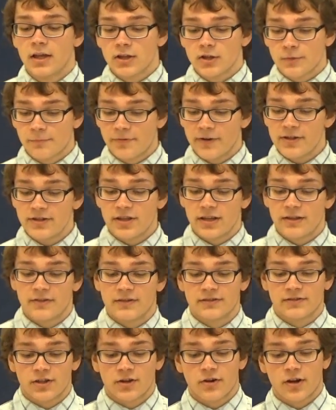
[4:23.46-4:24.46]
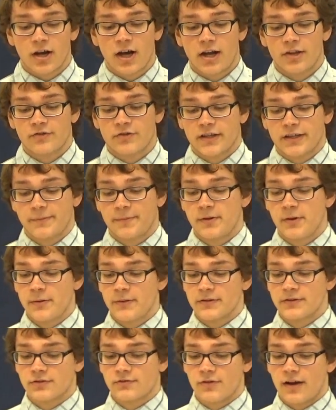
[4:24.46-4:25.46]
To appreciate the stark contrast
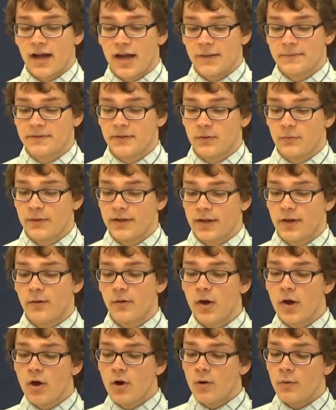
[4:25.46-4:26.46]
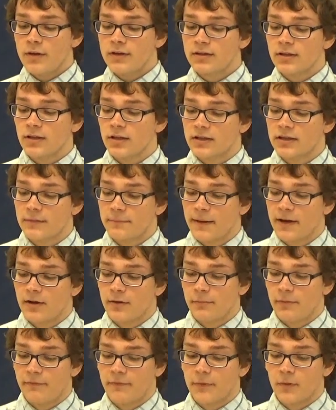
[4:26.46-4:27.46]
between the scribes and the widow, we need to look at the
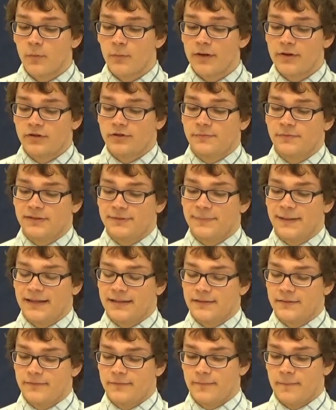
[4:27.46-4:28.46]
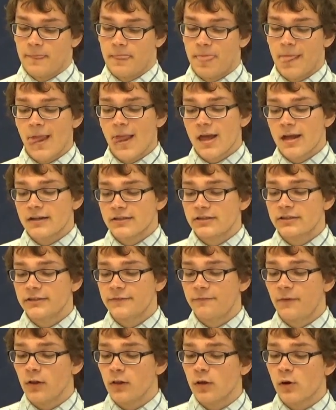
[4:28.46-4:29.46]
parable from the widow's perspective. She
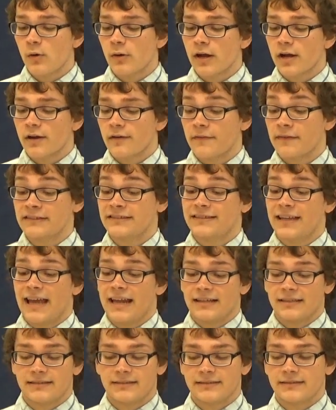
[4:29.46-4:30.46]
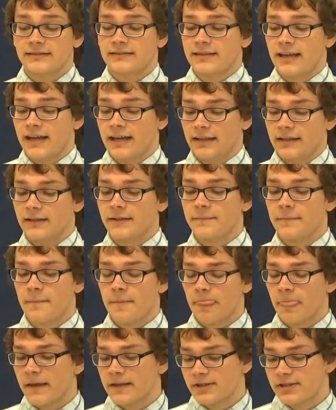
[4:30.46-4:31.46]
is fully aware of her status in society.
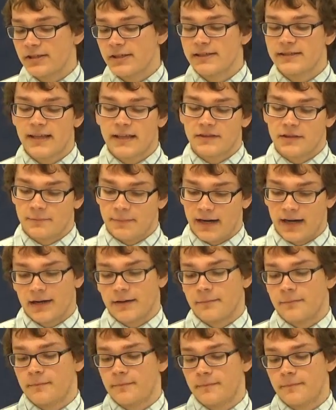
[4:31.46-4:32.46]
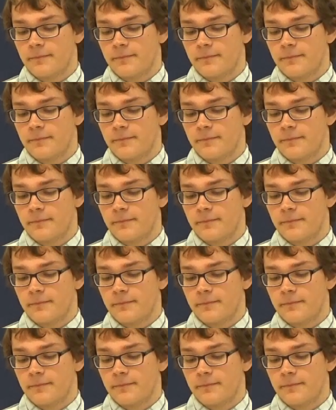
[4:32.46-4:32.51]
She is at the bottom.